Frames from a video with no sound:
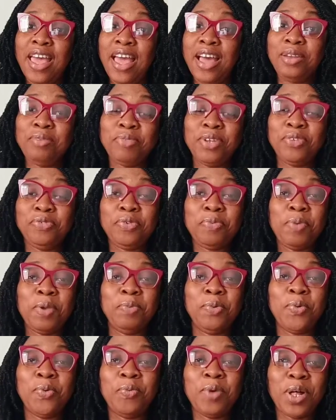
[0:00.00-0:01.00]
hello beautiful
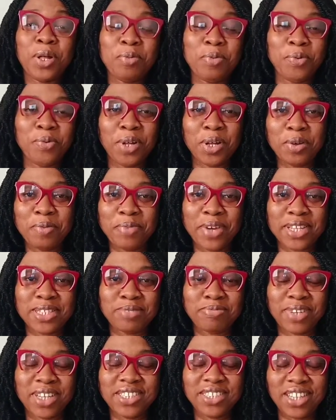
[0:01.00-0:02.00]
people welcome and welcome back
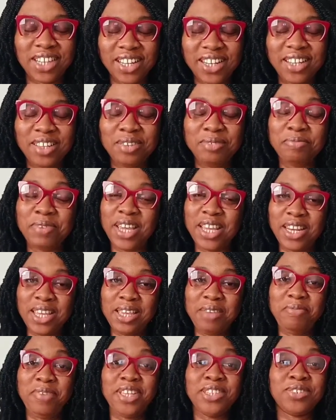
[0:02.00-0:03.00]
to my channel my
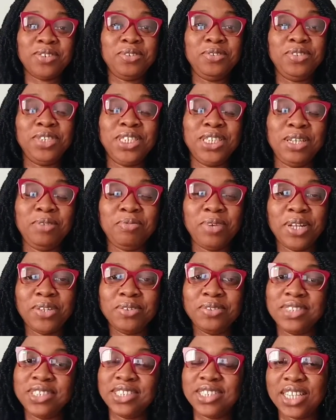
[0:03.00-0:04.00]
name is Oluchi Imoh
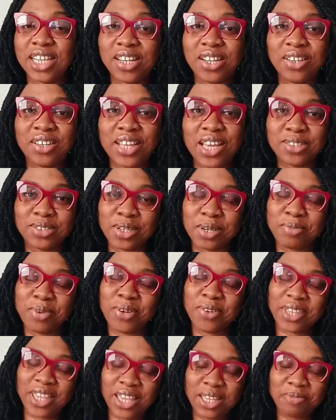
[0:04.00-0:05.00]
on this channel I talk
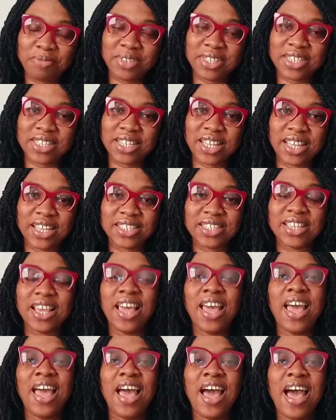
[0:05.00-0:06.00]
about cake business
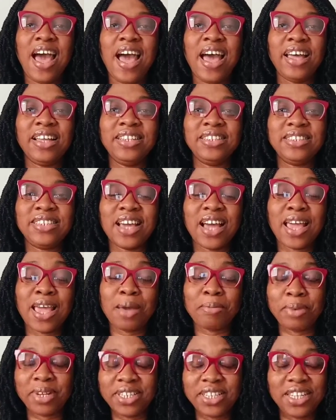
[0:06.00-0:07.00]
and I
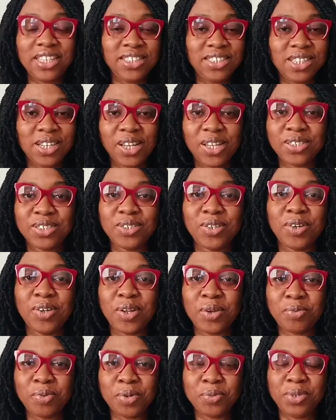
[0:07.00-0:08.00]
am an international
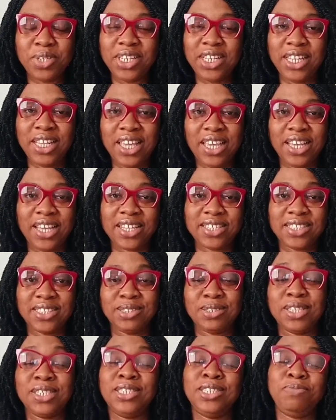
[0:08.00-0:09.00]
award-winning cake artist
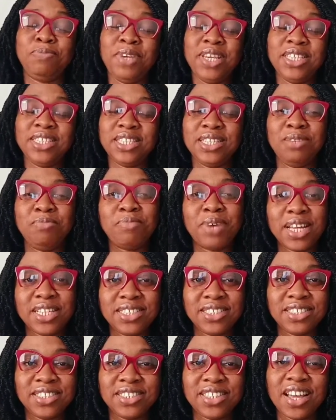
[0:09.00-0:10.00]
that is based in
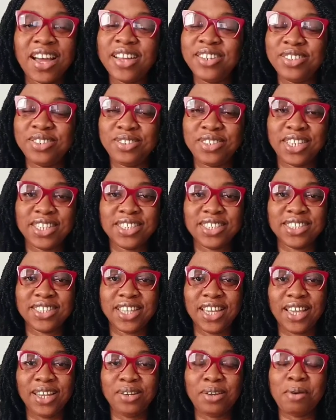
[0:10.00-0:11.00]
Manchester the United
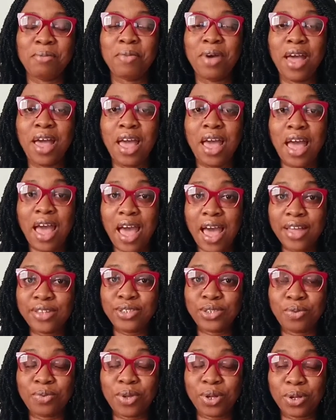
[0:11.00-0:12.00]
Kingdom and
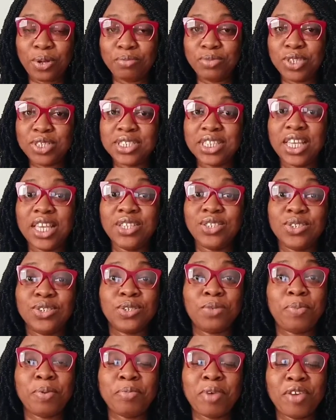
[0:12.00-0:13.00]
you're welcome. Just in case you're
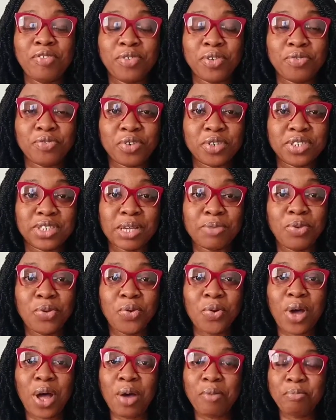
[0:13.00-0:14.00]
stopping by for the first time,
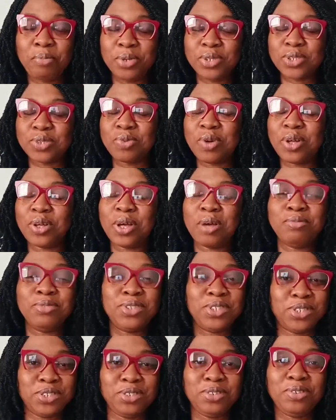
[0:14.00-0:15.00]
you are most welcome
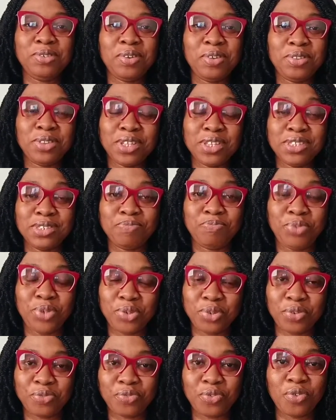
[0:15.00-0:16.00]
to this
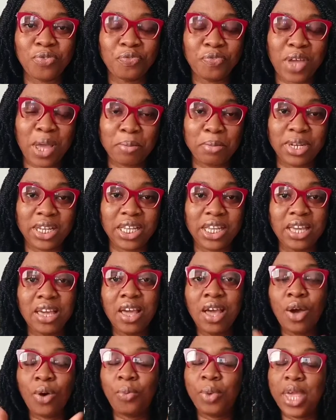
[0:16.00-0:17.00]
beautiful family.
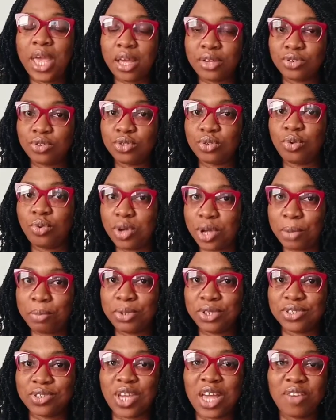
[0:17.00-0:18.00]
We are so happy
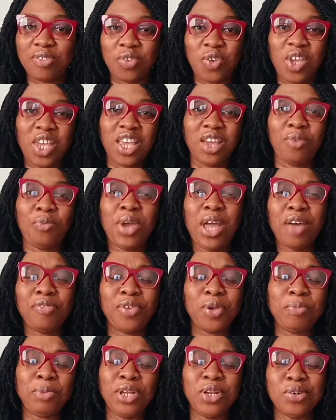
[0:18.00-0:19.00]
to have you here. Where have
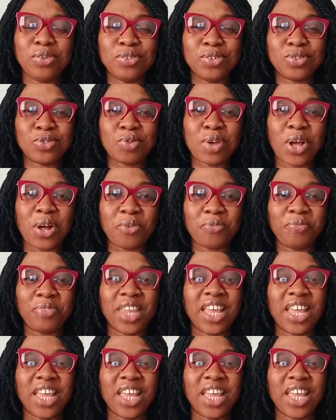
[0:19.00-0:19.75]
you been all this while?